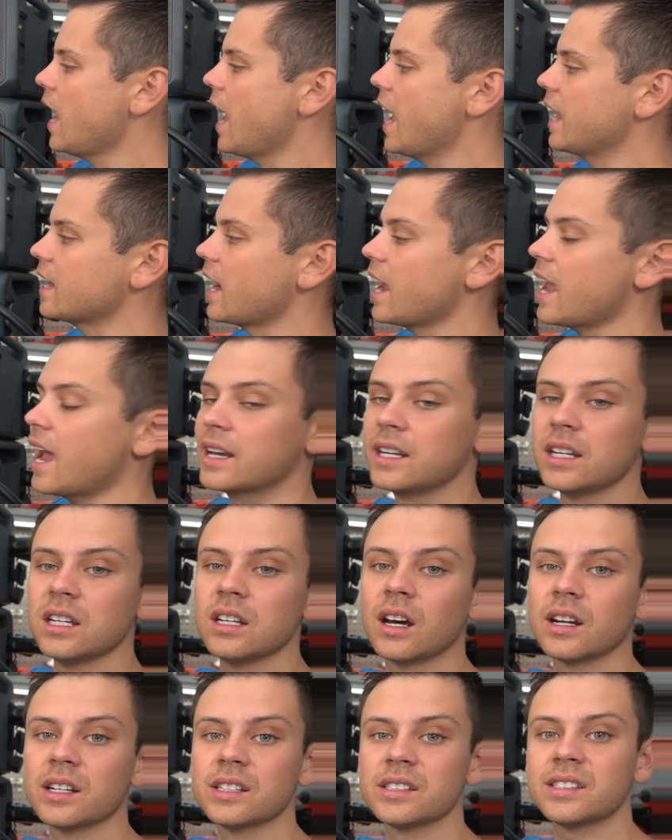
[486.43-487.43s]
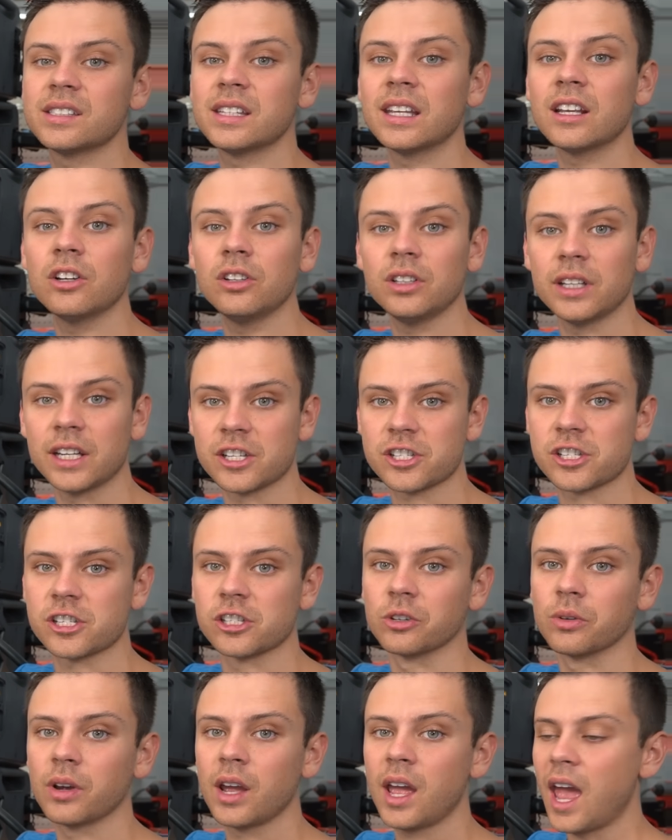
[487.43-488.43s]
And I had not a single
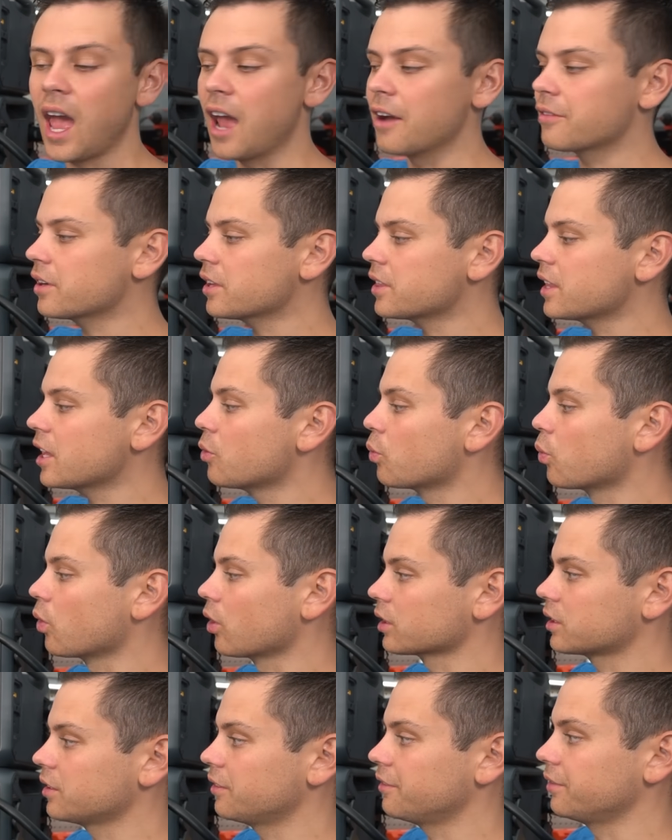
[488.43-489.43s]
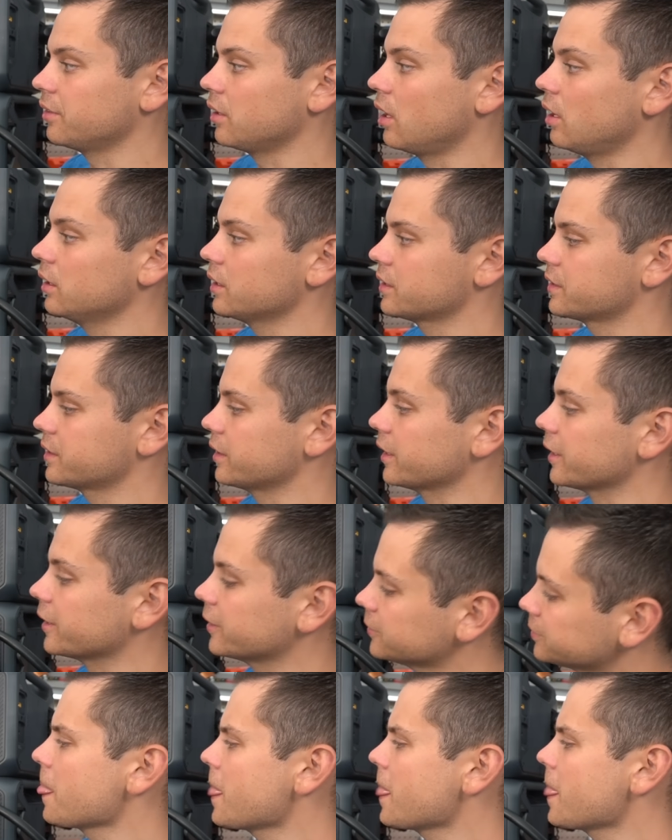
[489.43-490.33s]
issue. Everything worked flawlessly.